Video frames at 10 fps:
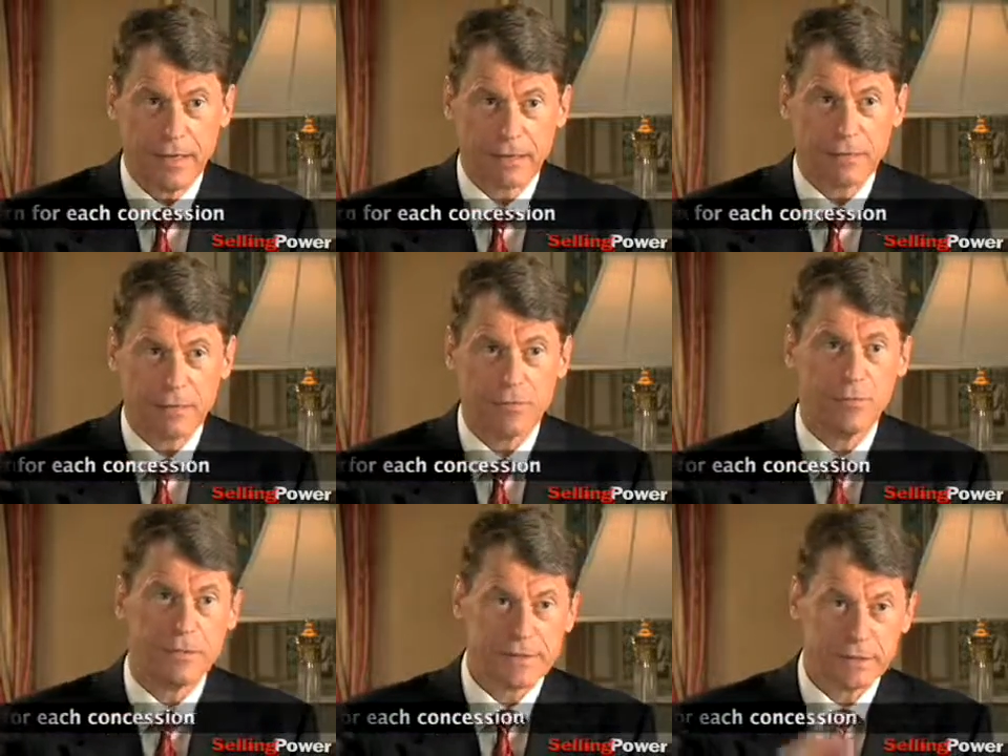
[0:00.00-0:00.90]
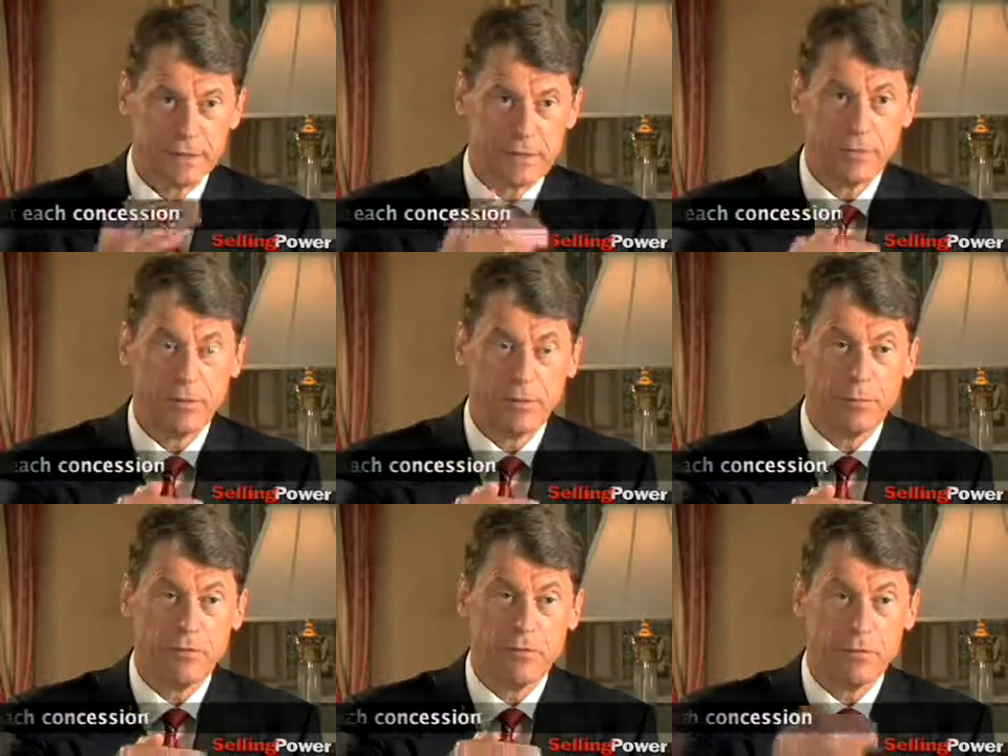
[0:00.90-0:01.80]
extra 2% is really
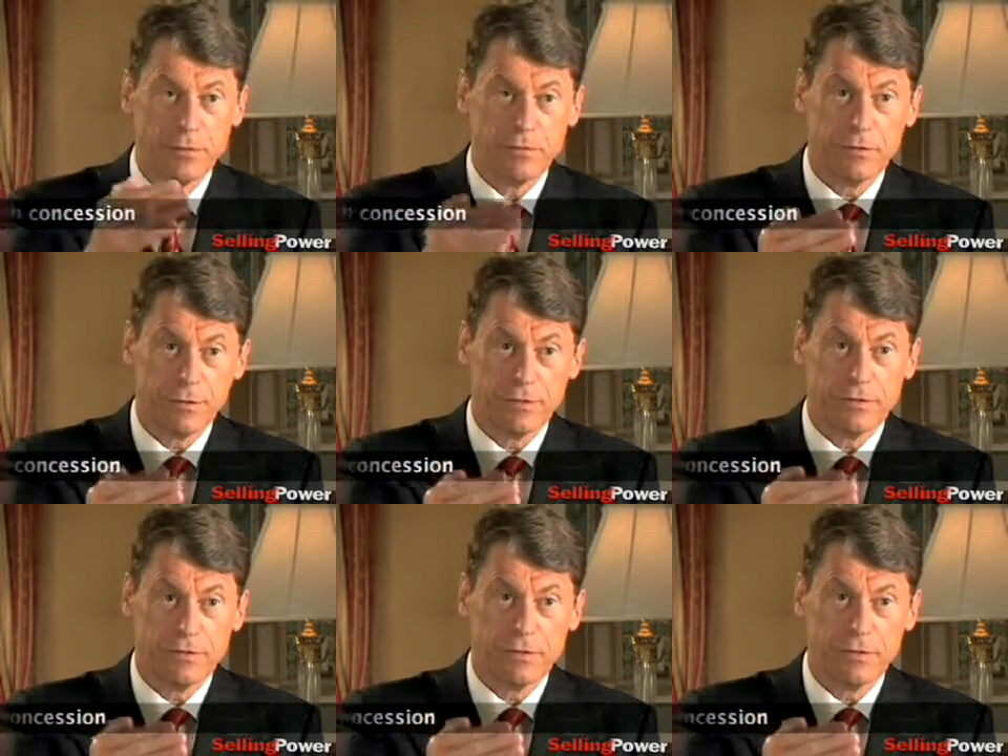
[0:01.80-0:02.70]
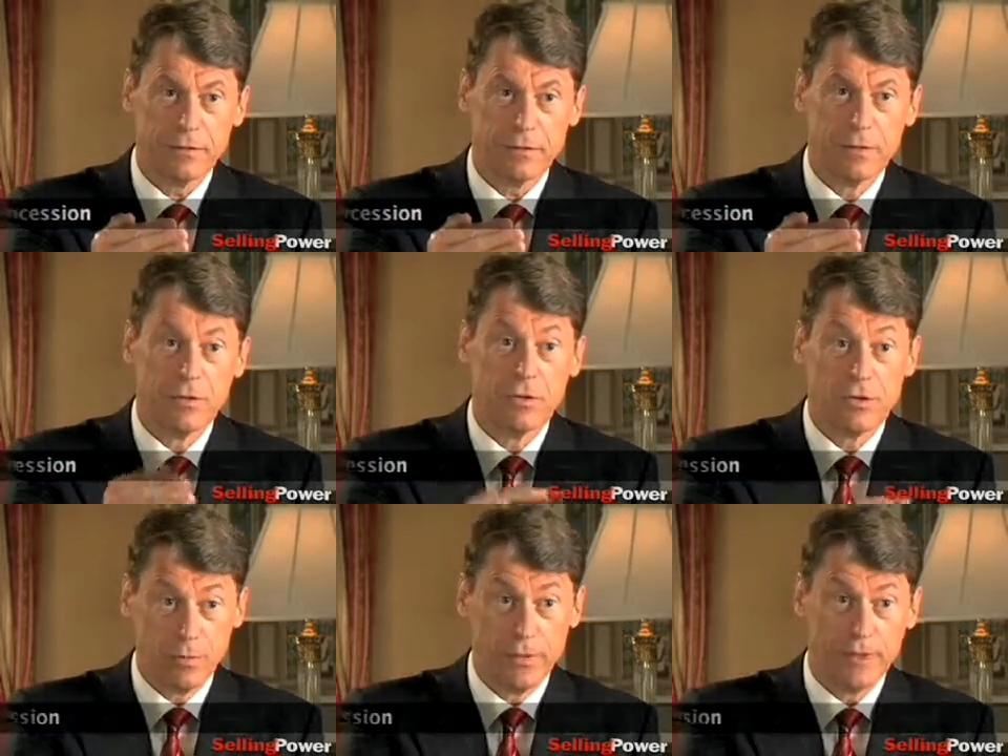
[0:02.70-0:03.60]
important to you to close the deal,
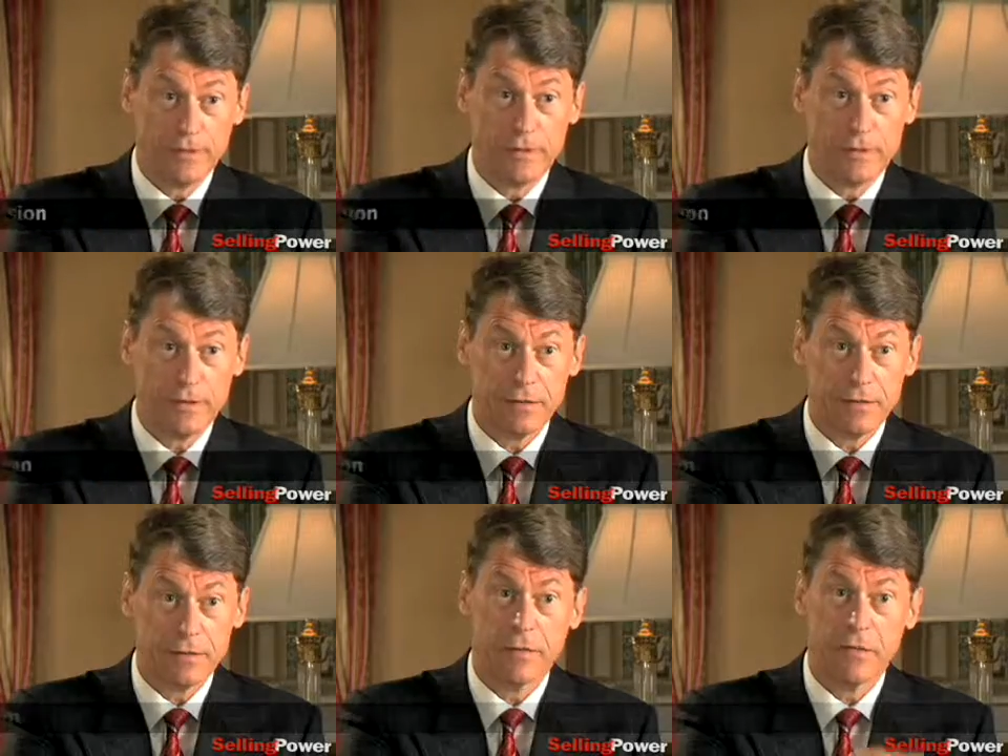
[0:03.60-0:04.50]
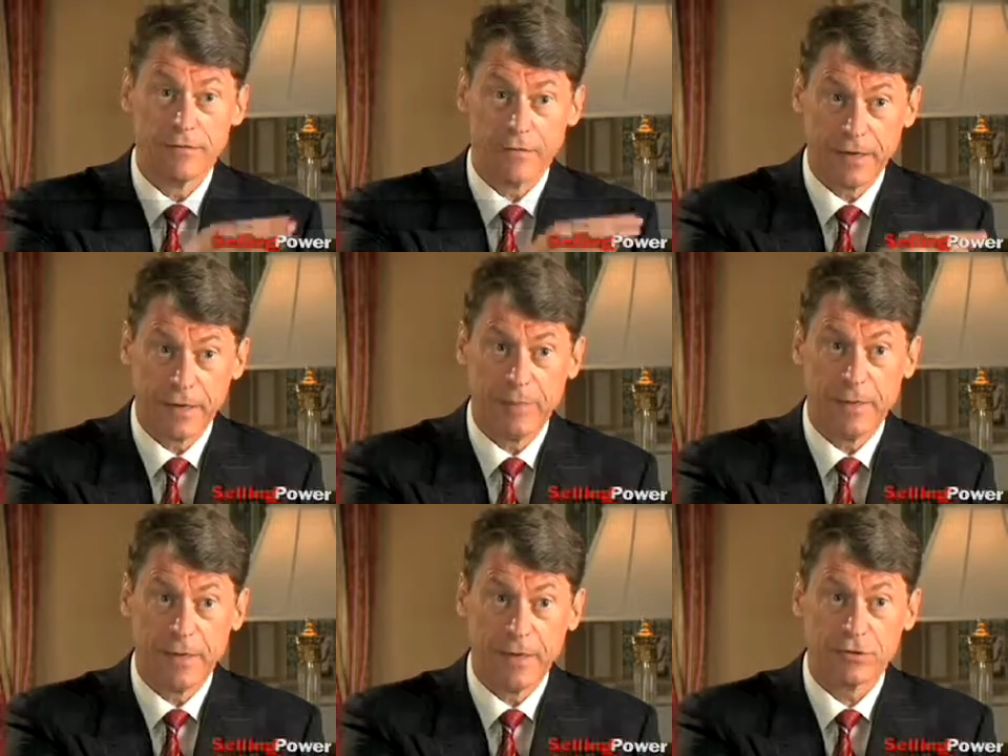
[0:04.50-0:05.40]
do we have a deal if I get
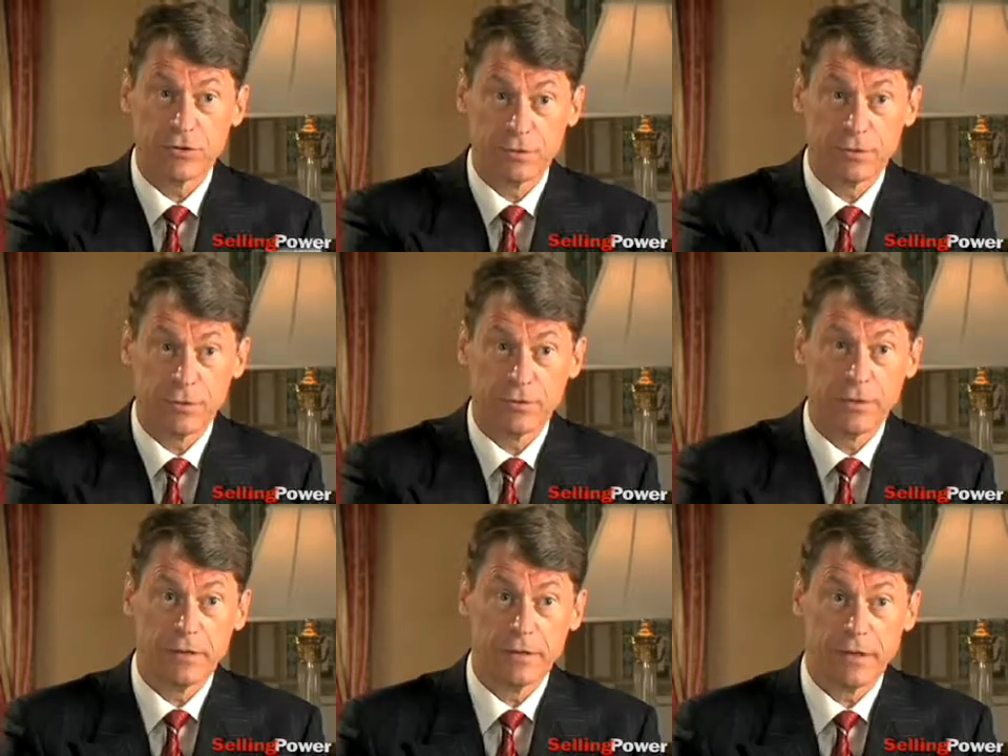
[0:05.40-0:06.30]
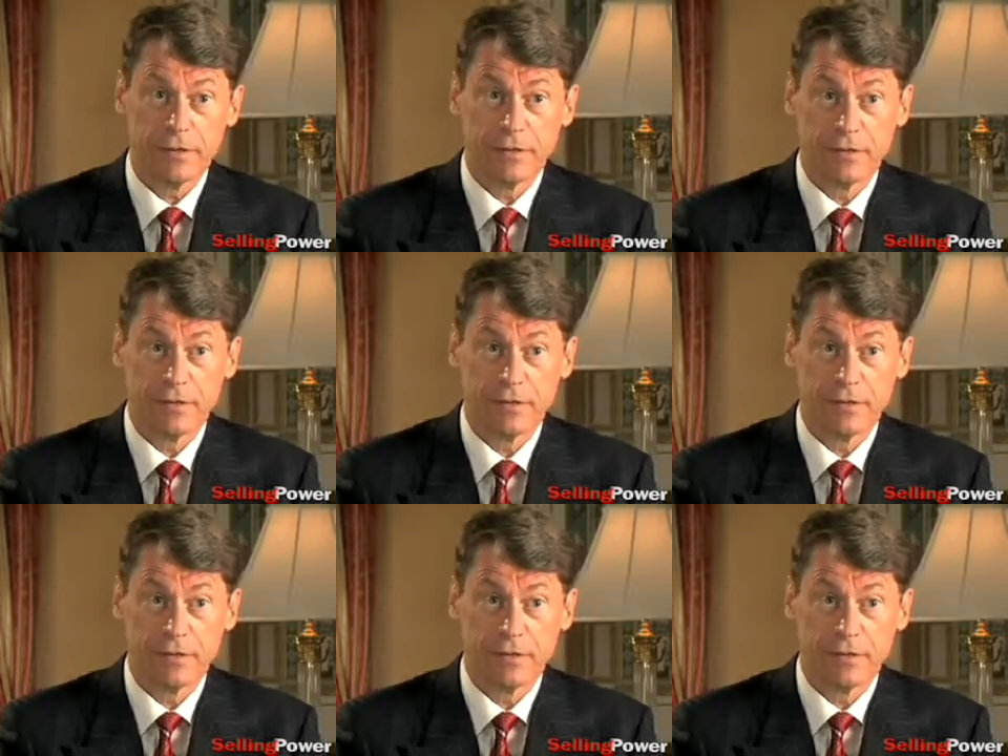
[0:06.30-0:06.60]
my manager to agree on that?